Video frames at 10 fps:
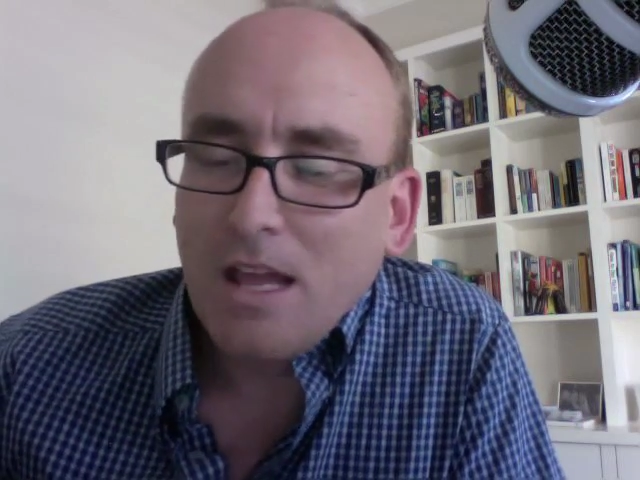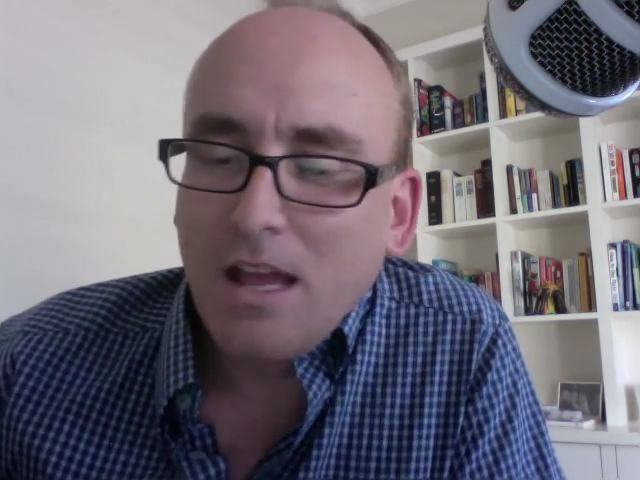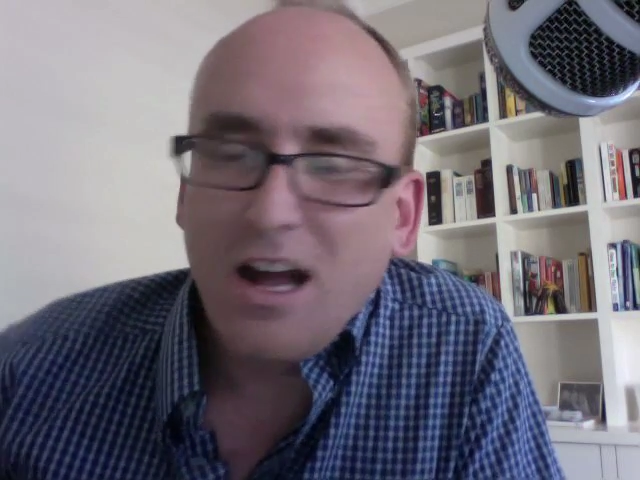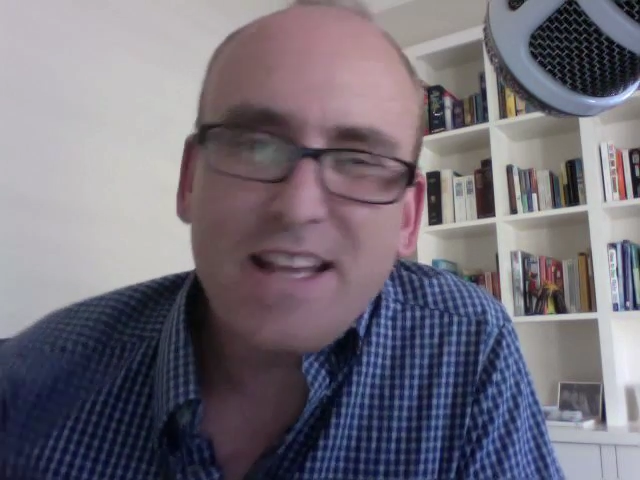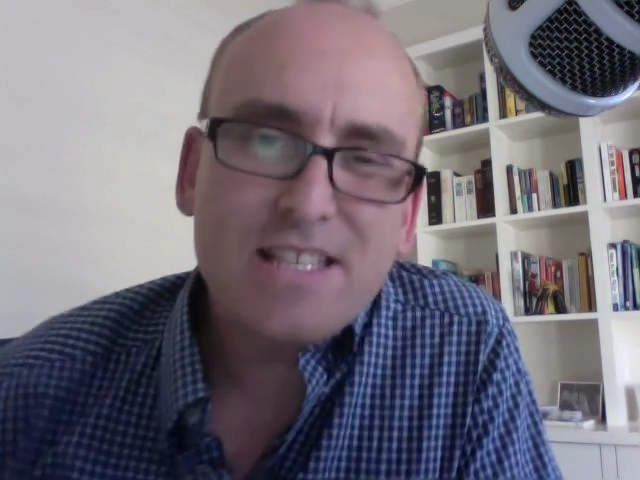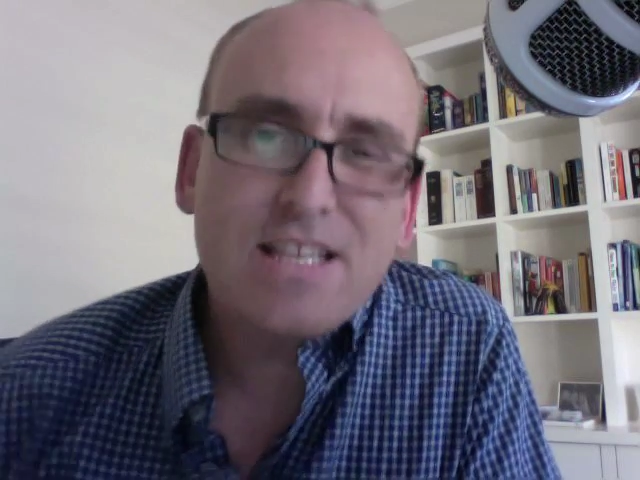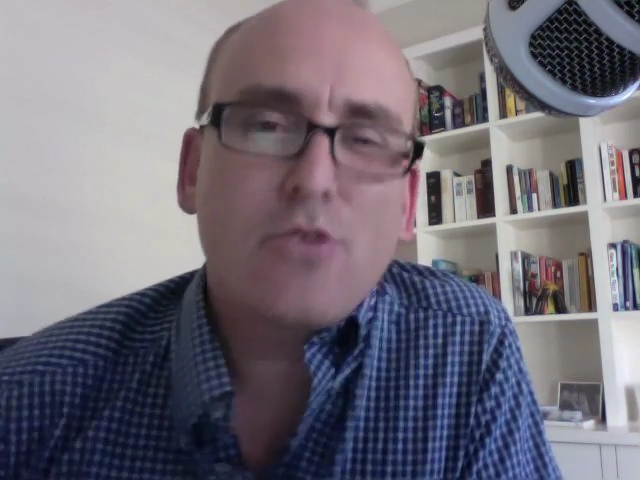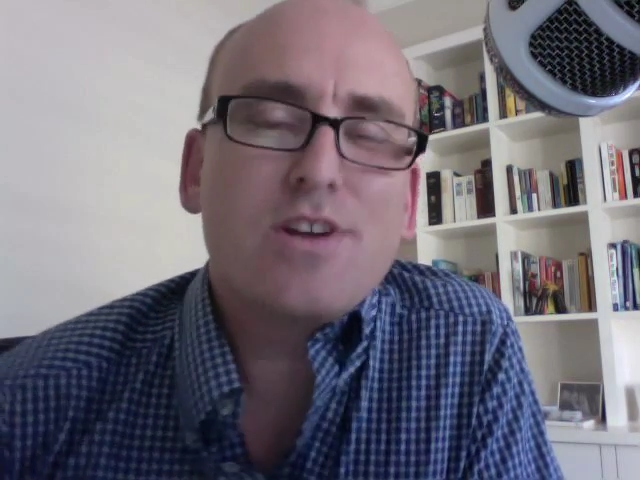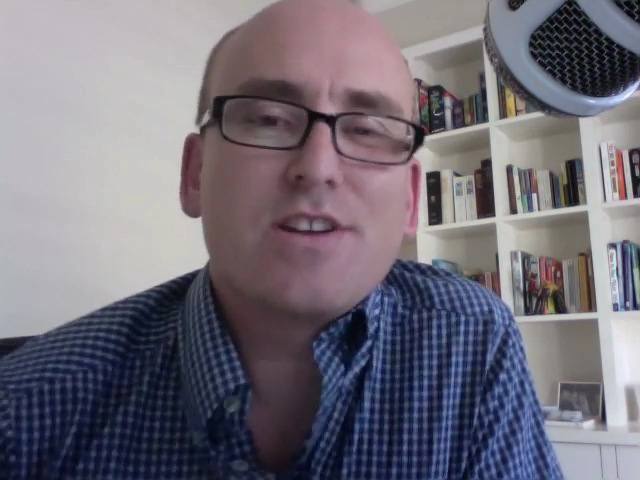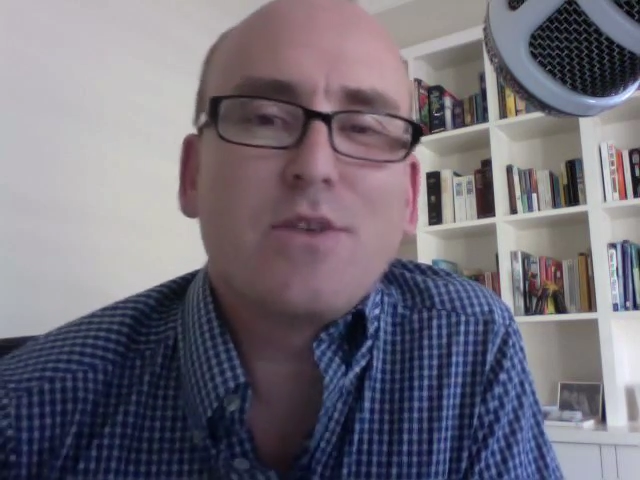I guess the
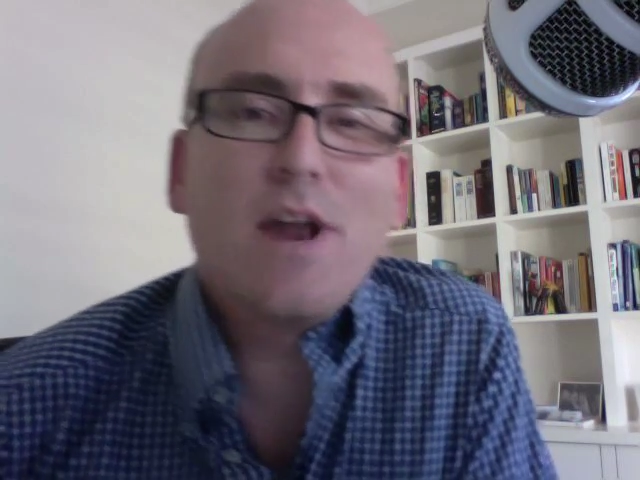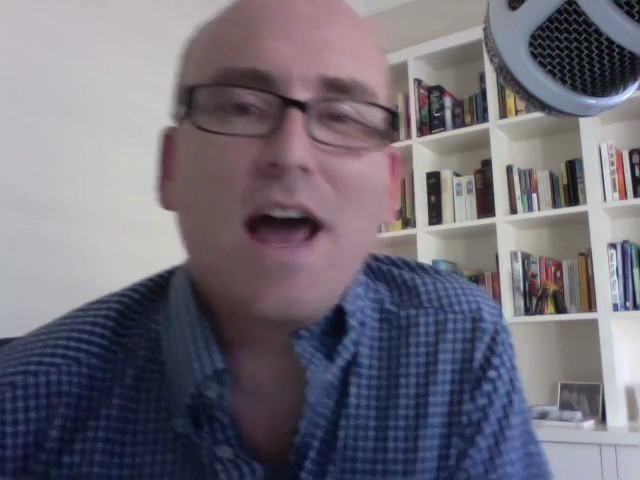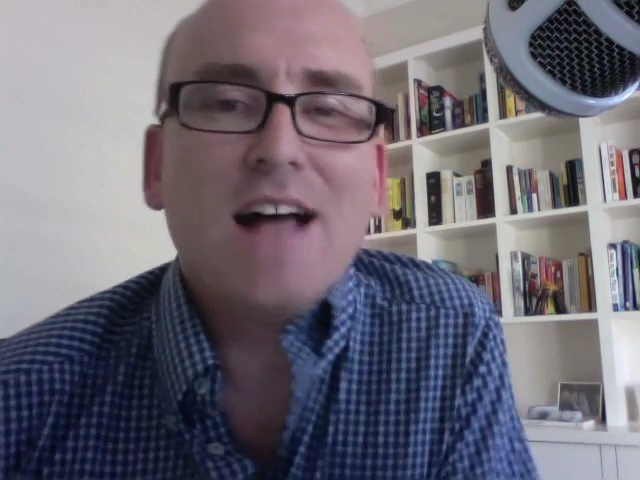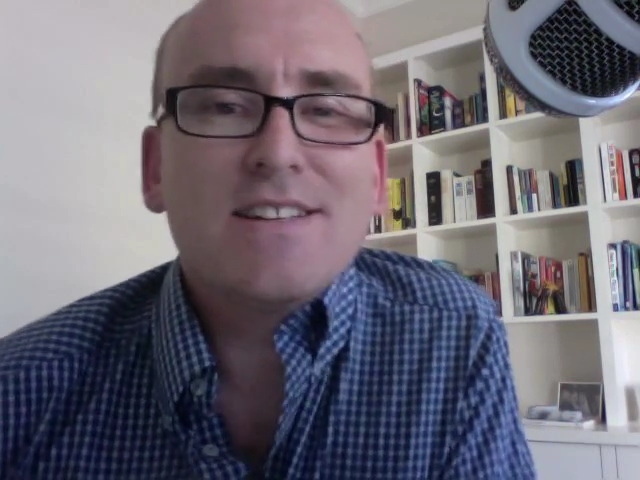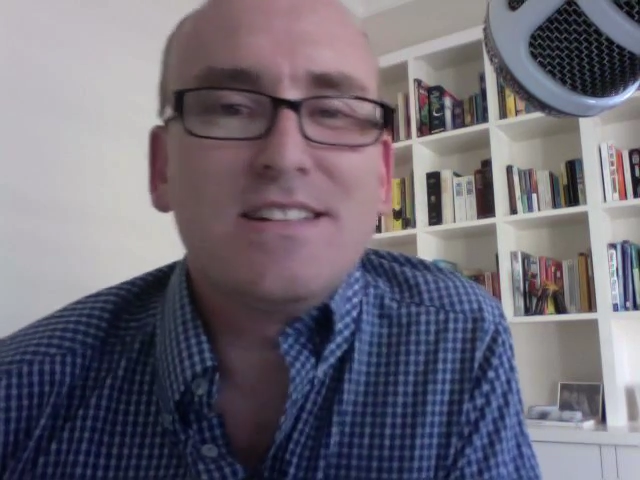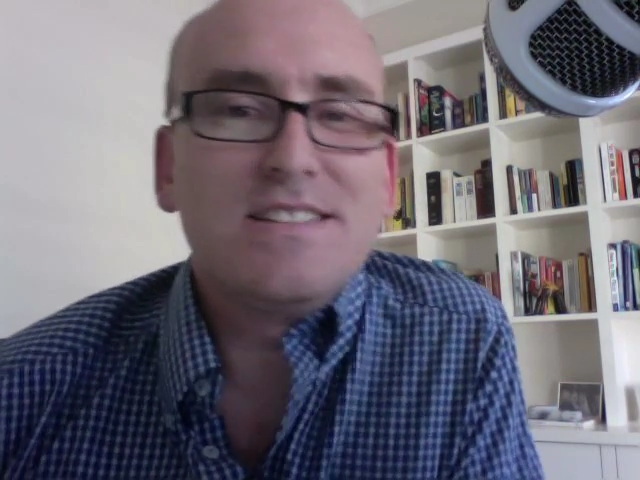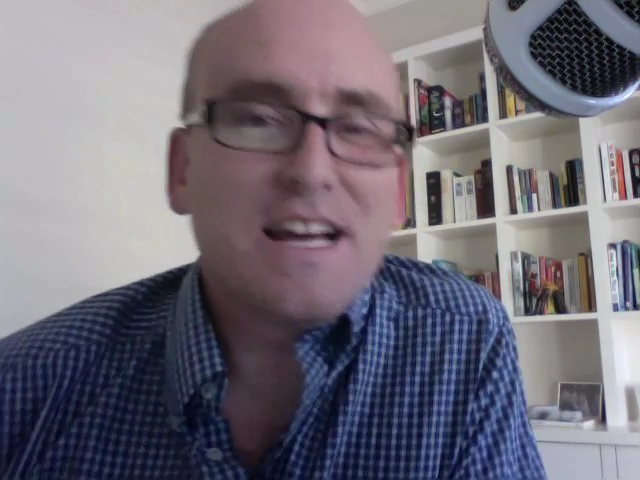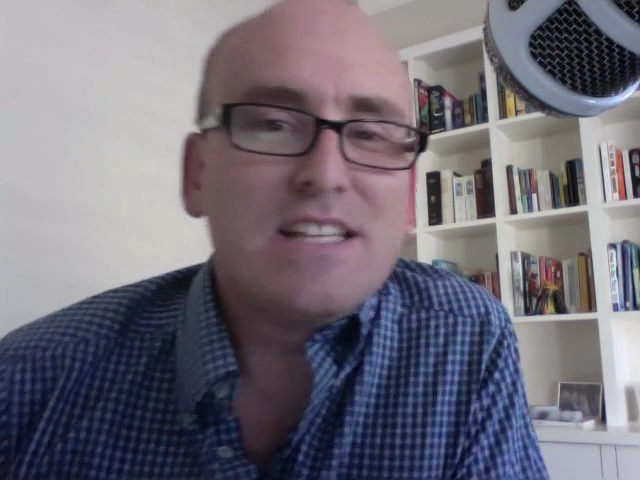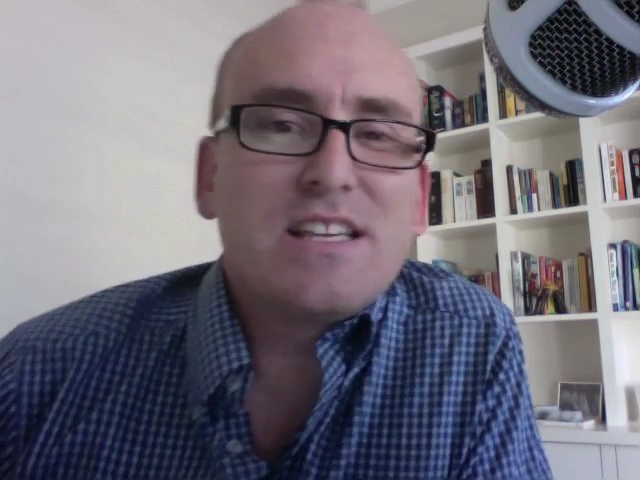question I want to ask you today